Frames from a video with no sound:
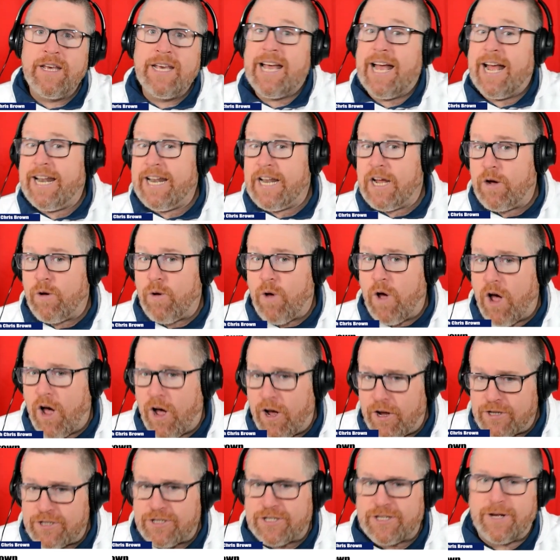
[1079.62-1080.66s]
And now,
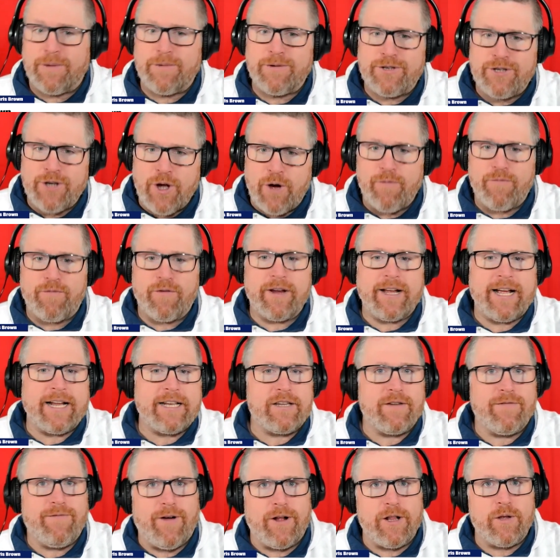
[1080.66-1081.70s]
also, don't forget
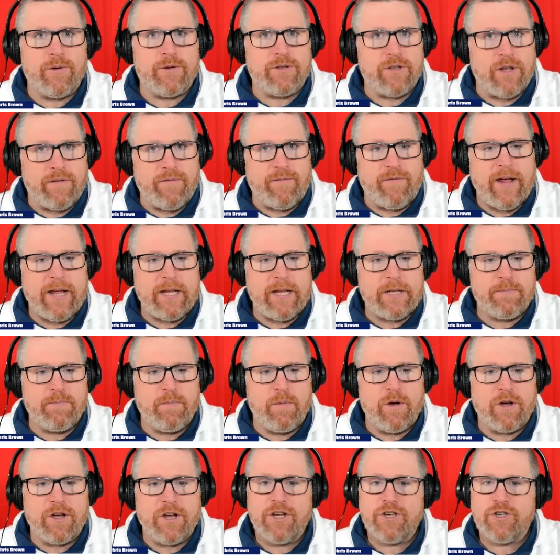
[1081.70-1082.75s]
to follow us on
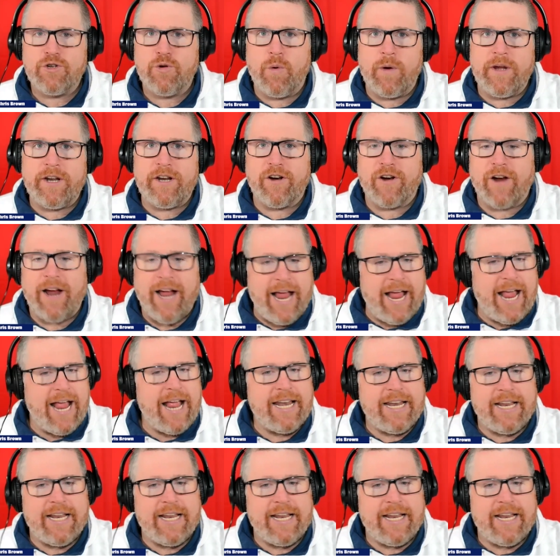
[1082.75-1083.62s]
Facebook, Twitter, and